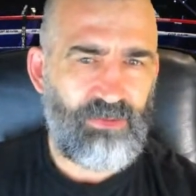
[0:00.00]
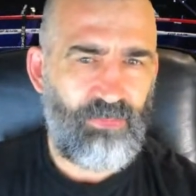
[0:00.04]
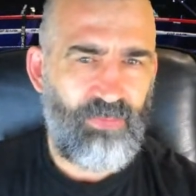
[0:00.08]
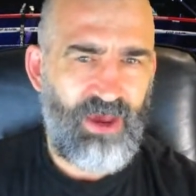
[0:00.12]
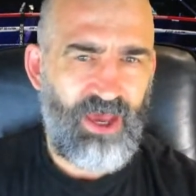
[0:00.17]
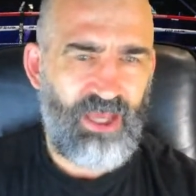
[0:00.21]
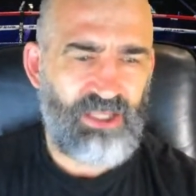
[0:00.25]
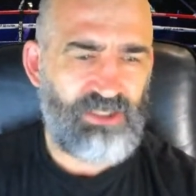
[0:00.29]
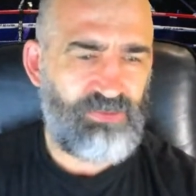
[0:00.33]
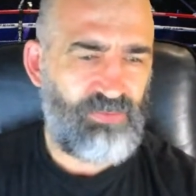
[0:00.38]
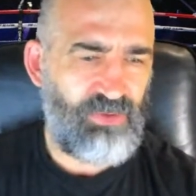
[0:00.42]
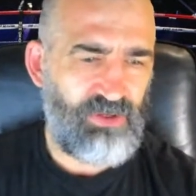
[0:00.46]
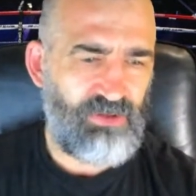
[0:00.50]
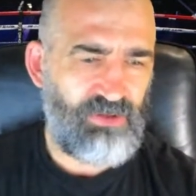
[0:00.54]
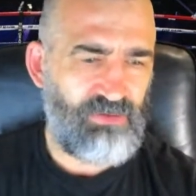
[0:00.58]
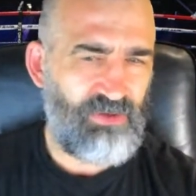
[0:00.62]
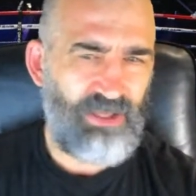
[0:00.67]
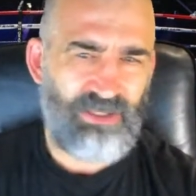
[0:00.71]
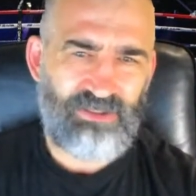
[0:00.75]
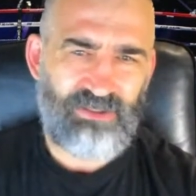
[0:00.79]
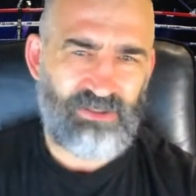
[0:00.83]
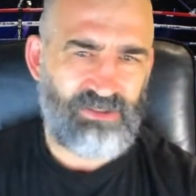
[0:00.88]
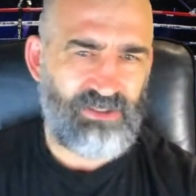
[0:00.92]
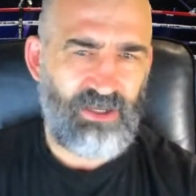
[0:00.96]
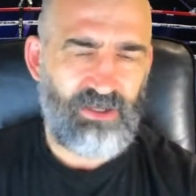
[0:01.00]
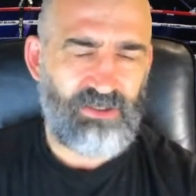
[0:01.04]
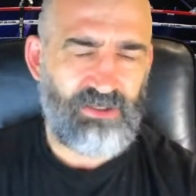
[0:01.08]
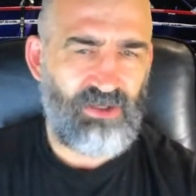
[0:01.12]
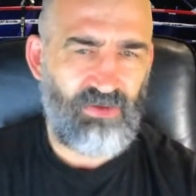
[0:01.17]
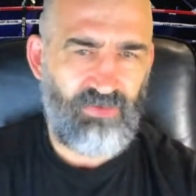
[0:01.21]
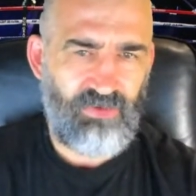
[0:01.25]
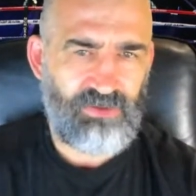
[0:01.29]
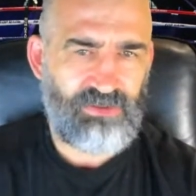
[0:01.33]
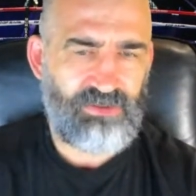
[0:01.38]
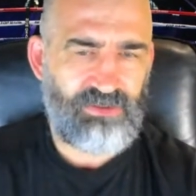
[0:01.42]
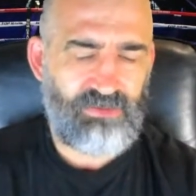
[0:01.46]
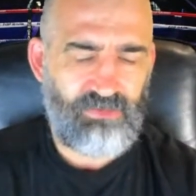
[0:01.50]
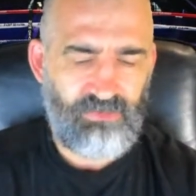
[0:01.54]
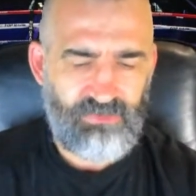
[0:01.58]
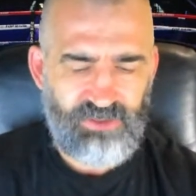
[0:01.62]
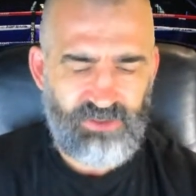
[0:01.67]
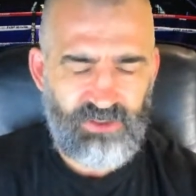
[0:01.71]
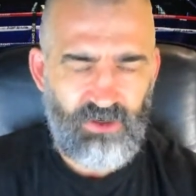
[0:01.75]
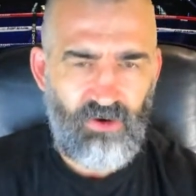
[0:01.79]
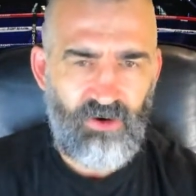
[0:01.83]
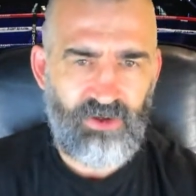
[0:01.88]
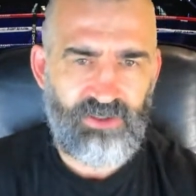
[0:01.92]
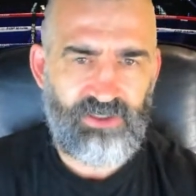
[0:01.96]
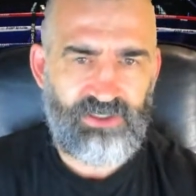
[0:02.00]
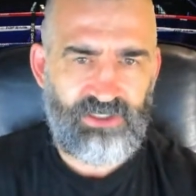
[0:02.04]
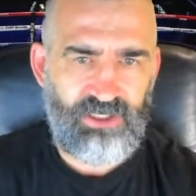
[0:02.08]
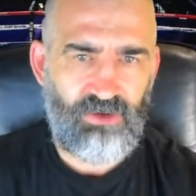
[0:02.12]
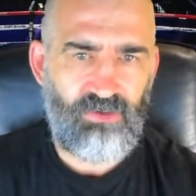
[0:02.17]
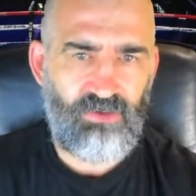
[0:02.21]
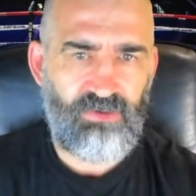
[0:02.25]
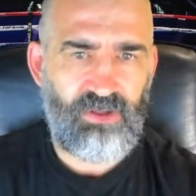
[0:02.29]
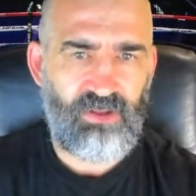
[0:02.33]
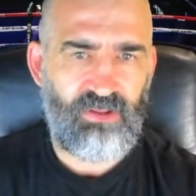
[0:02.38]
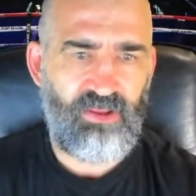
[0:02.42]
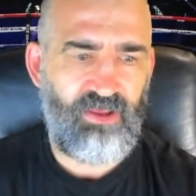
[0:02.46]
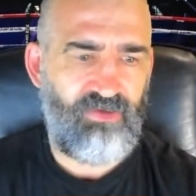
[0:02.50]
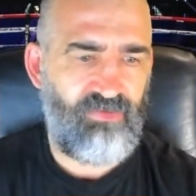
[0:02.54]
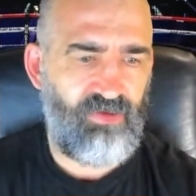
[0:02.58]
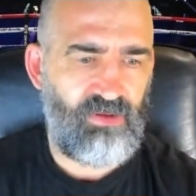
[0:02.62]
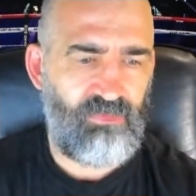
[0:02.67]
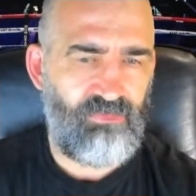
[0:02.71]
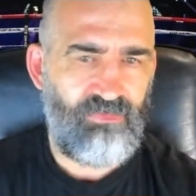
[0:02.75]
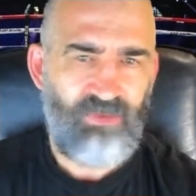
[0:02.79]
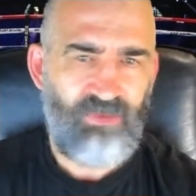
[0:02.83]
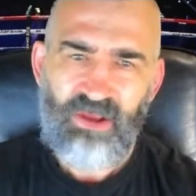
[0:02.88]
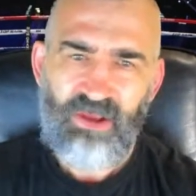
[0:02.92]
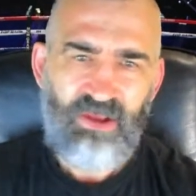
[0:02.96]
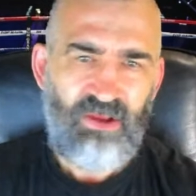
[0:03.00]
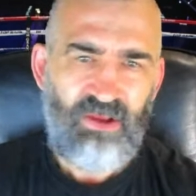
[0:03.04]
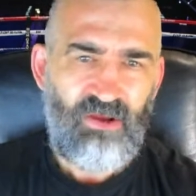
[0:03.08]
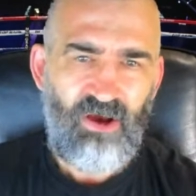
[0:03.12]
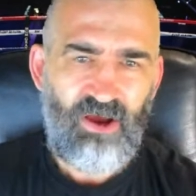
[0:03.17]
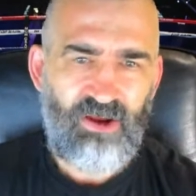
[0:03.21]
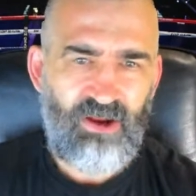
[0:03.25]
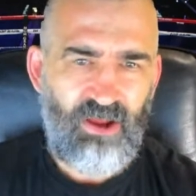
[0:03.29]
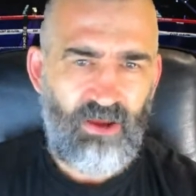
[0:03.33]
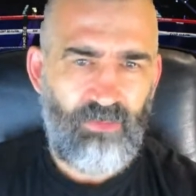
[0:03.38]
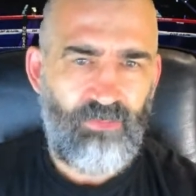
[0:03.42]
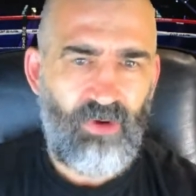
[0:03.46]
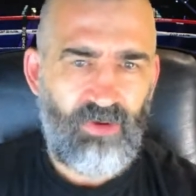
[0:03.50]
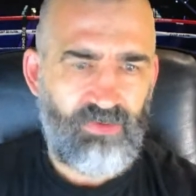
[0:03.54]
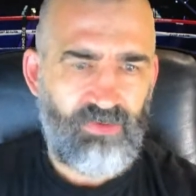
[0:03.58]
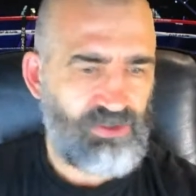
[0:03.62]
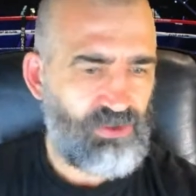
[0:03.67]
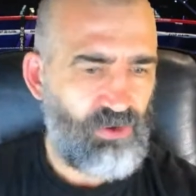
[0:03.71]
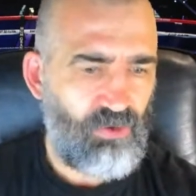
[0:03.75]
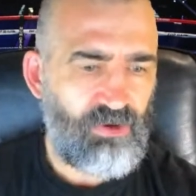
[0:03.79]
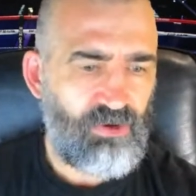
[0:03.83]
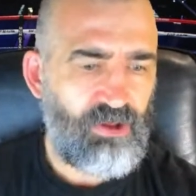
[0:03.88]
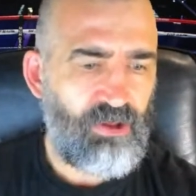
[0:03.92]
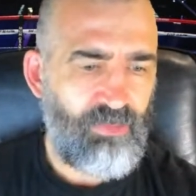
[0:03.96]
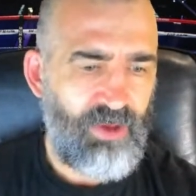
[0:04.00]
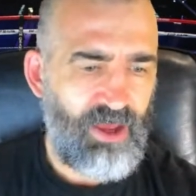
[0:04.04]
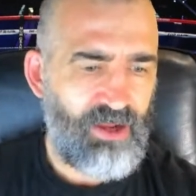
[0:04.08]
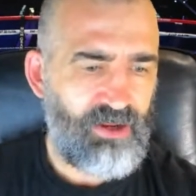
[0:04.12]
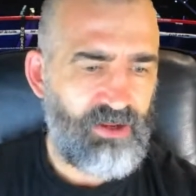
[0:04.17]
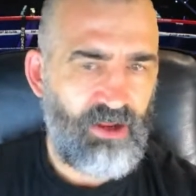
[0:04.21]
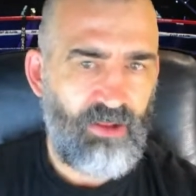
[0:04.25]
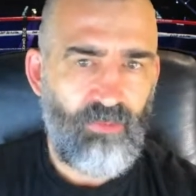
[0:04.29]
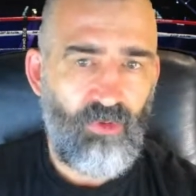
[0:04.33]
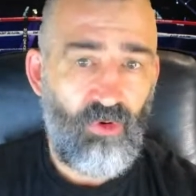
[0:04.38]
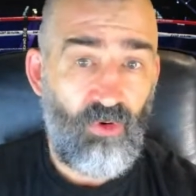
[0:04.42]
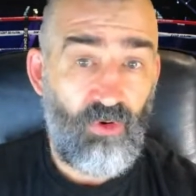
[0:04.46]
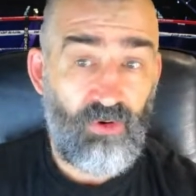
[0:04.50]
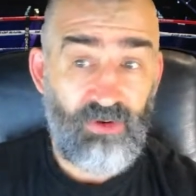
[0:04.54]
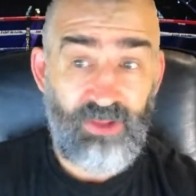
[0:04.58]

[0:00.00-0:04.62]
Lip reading: Pads. But as I said, until it's signed, sealed, and delivered, I don't bother talking about it anymore.